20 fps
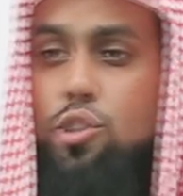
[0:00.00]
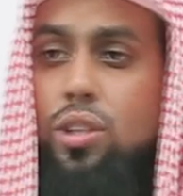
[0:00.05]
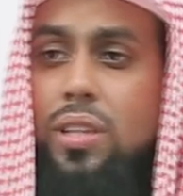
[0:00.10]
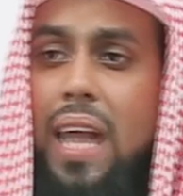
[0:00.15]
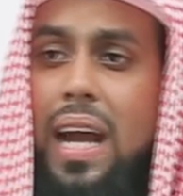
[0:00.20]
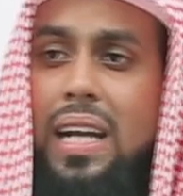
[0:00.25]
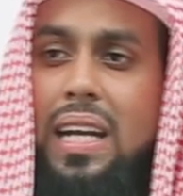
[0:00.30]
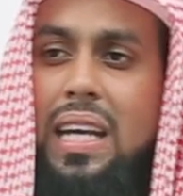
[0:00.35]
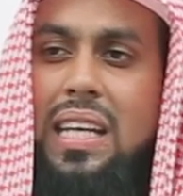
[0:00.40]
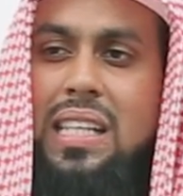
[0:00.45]
So
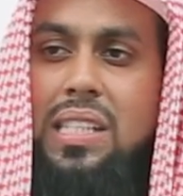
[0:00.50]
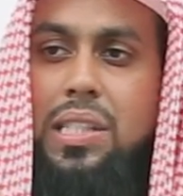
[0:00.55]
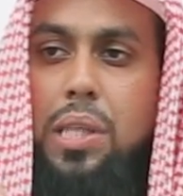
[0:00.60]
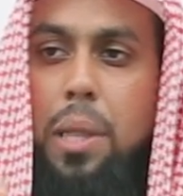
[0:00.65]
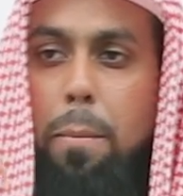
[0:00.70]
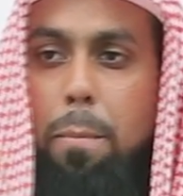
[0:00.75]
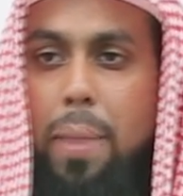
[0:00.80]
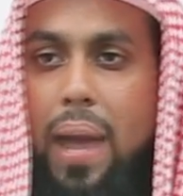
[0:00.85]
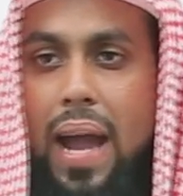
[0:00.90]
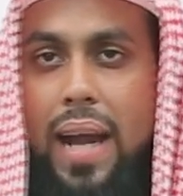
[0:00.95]
that is
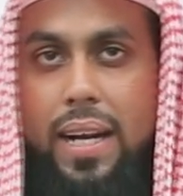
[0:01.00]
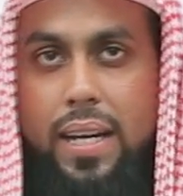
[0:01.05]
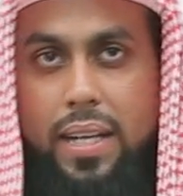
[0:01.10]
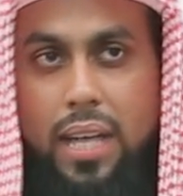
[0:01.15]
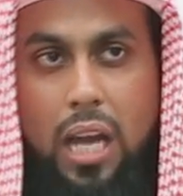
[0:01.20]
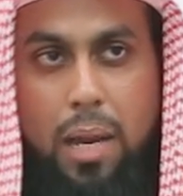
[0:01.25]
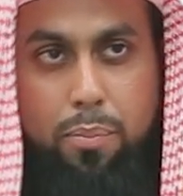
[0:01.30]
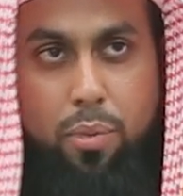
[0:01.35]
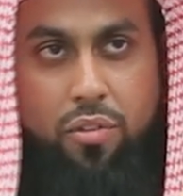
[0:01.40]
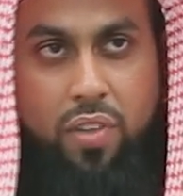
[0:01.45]
the bad
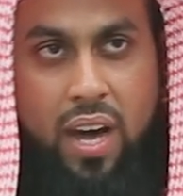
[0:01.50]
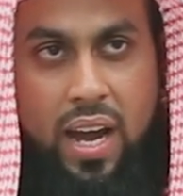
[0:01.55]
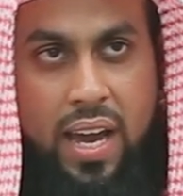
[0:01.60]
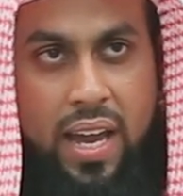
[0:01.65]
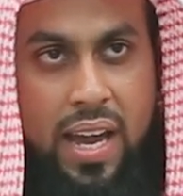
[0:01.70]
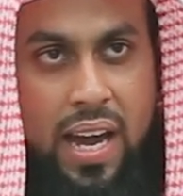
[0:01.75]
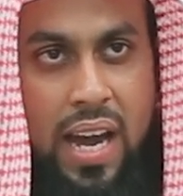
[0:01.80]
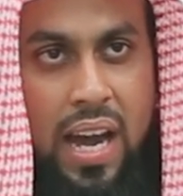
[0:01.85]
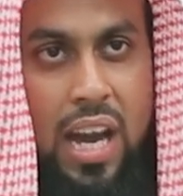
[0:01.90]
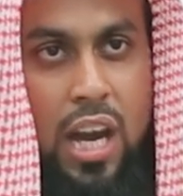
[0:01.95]
type of
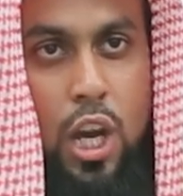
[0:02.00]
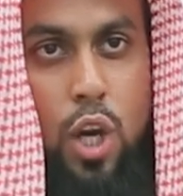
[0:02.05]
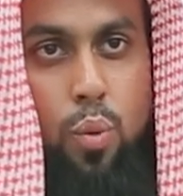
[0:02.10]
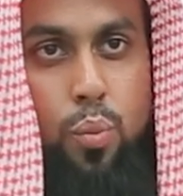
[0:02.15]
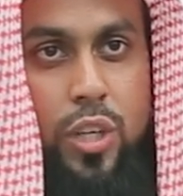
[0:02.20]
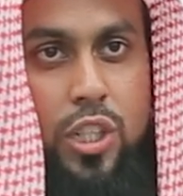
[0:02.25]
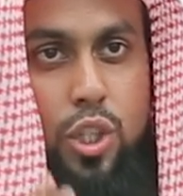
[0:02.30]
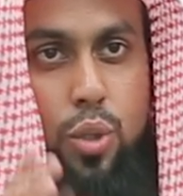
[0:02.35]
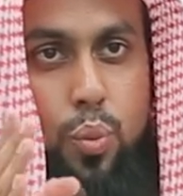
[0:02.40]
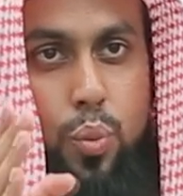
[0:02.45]
haya
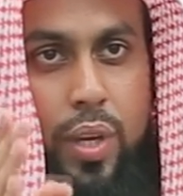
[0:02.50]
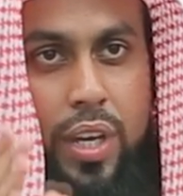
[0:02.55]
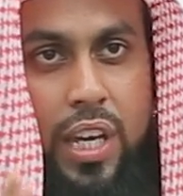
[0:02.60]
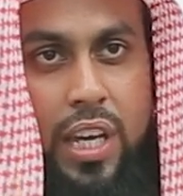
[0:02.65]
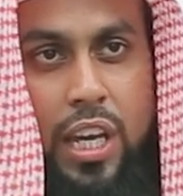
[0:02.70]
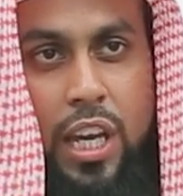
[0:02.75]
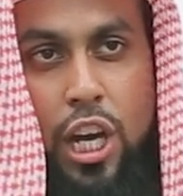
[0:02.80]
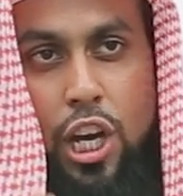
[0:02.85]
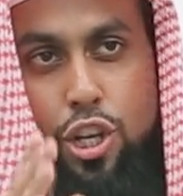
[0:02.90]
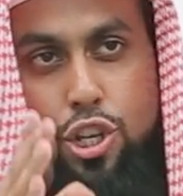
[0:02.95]
which
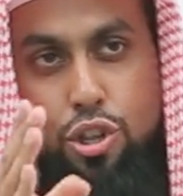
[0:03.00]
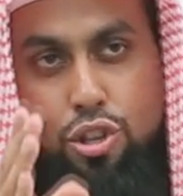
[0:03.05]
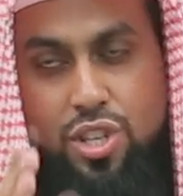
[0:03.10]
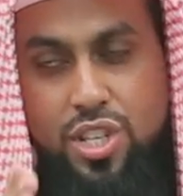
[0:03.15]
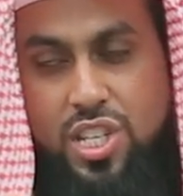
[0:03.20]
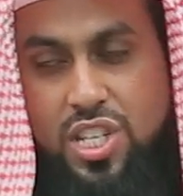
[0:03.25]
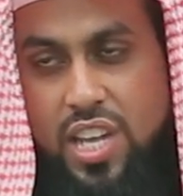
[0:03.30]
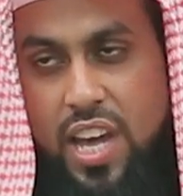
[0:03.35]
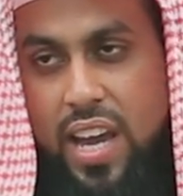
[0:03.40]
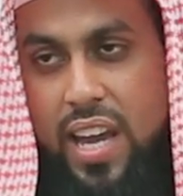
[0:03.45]
we should
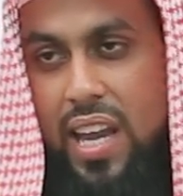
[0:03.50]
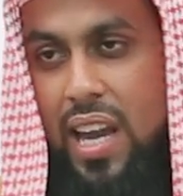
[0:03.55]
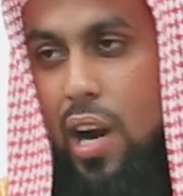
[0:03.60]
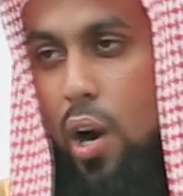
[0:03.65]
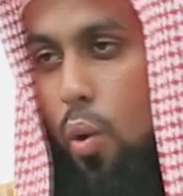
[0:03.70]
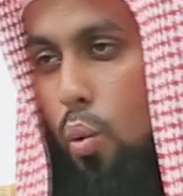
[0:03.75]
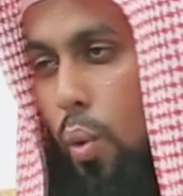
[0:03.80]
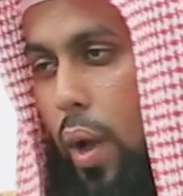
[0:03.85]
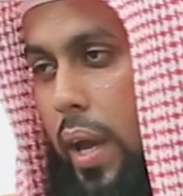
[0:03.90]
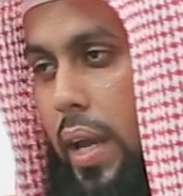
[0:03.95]
stay
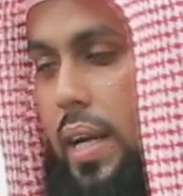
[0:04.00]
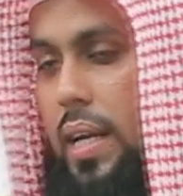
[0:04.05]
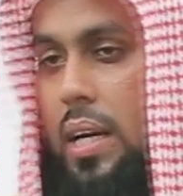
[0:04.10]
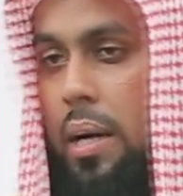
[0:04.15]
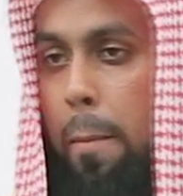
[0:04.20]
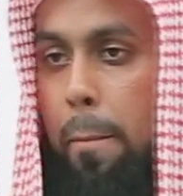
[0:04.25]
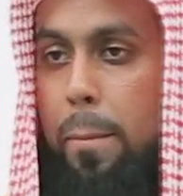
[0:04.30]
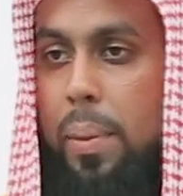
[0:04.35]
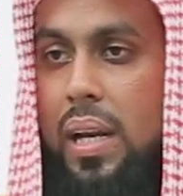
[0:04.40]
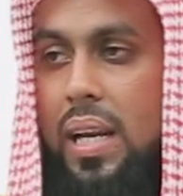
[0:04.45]
away
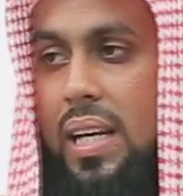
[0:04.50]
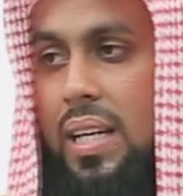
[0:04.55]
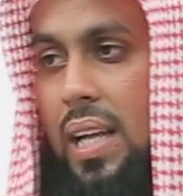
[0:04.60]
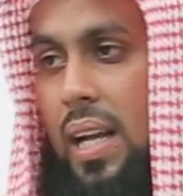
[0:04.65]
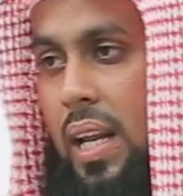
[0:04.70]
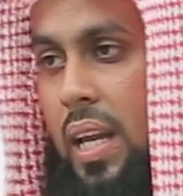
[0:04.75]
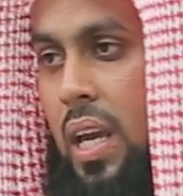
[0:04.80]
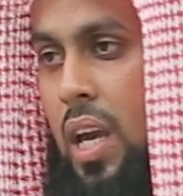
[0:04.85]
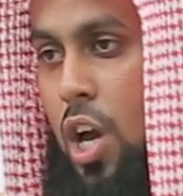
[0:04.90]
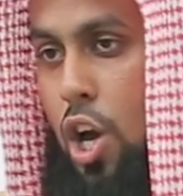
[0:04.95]

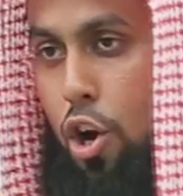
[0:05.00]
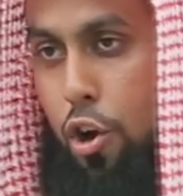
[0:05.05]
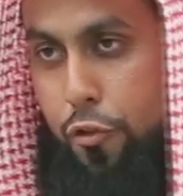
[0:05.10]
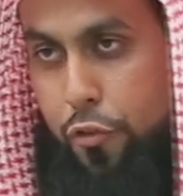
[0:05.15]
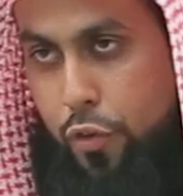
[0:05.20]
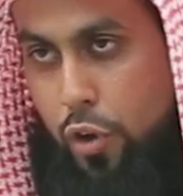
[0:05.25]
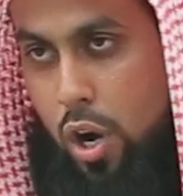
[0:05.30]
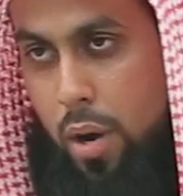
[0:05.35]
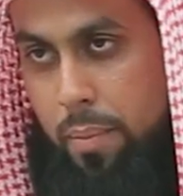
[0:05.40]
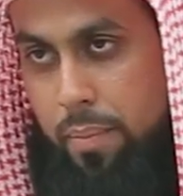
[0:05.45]
completely
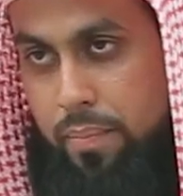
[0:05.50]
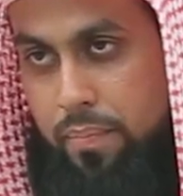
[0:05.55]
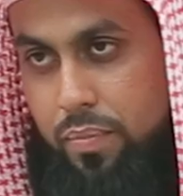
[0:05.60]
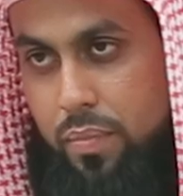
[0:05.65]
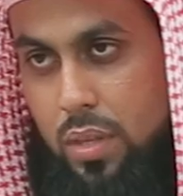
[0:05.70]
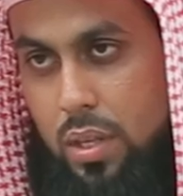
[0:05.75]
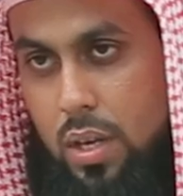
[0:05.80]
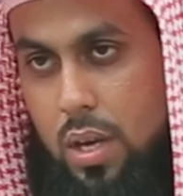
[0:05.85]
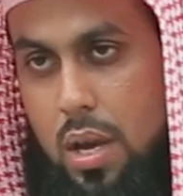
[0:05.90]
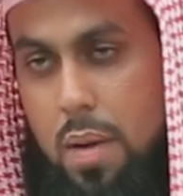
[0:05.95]
from.